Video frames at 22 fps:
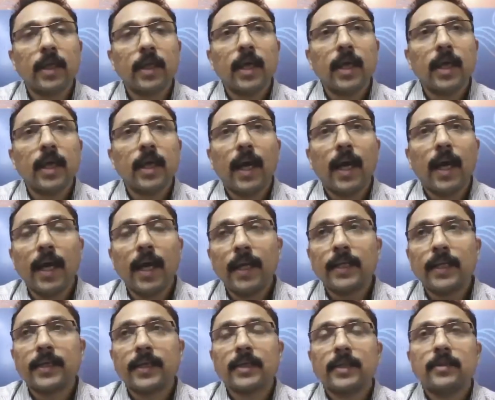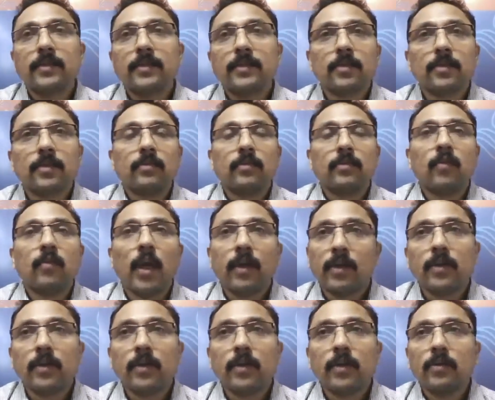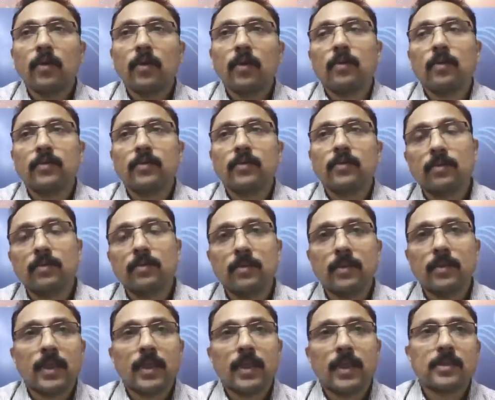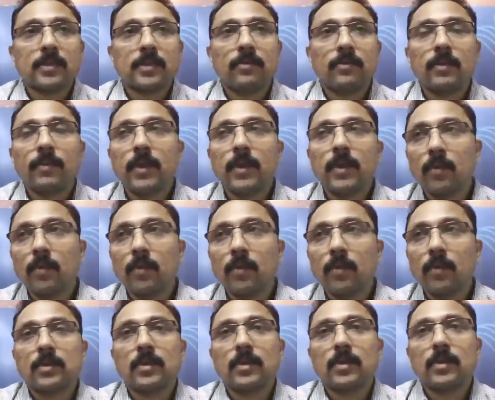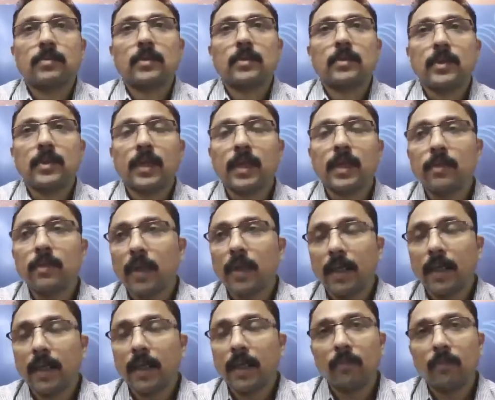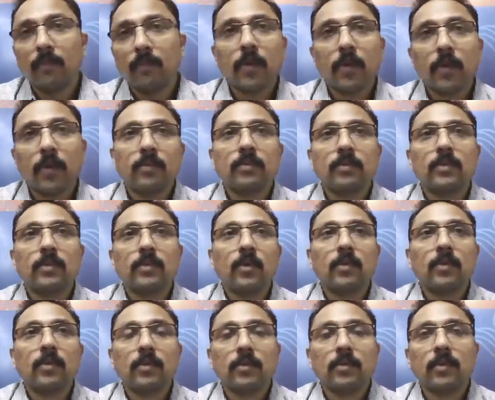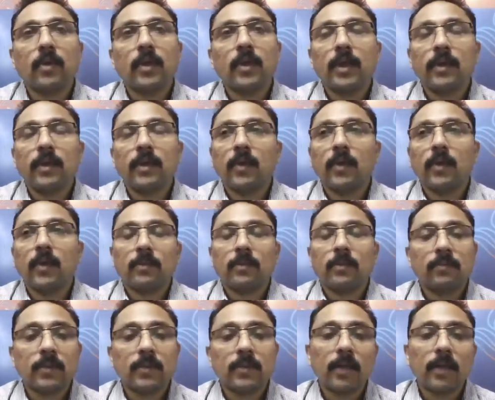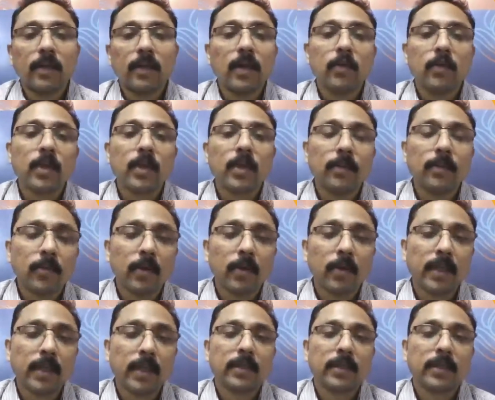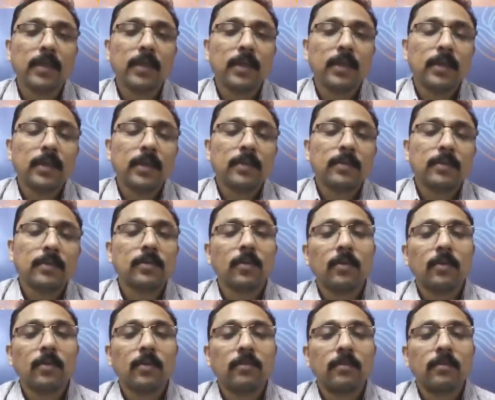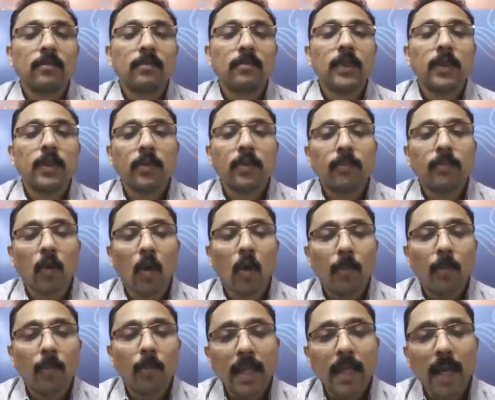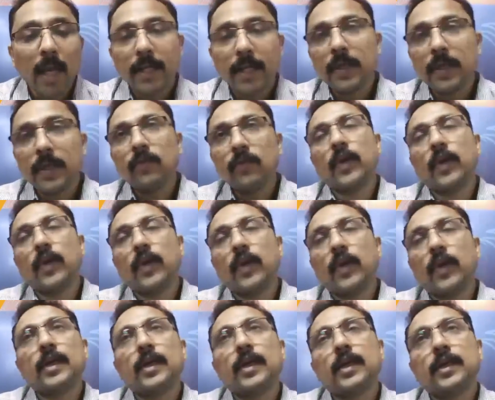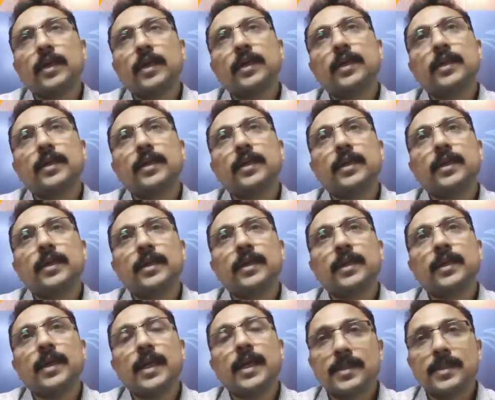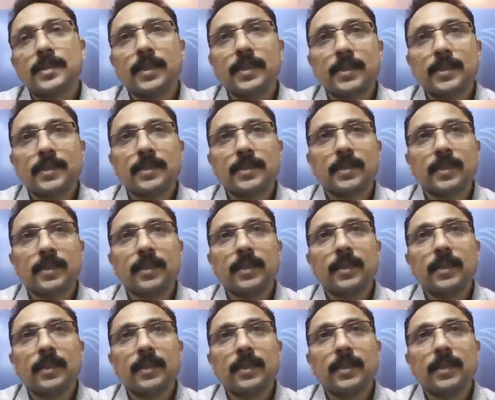And so what do you know? So as everybody knows the term, like what you know, only what, then only you can protect. So we need to properly identify the assets,